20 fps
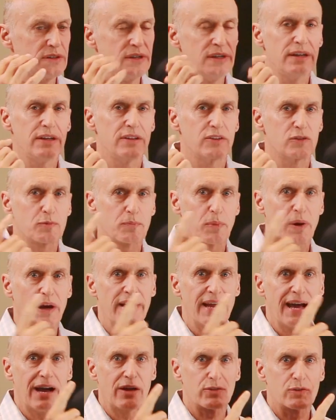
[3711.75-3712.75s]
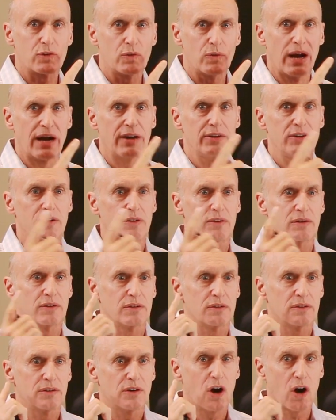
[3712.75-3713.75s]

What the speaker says: teeth spread out throughout your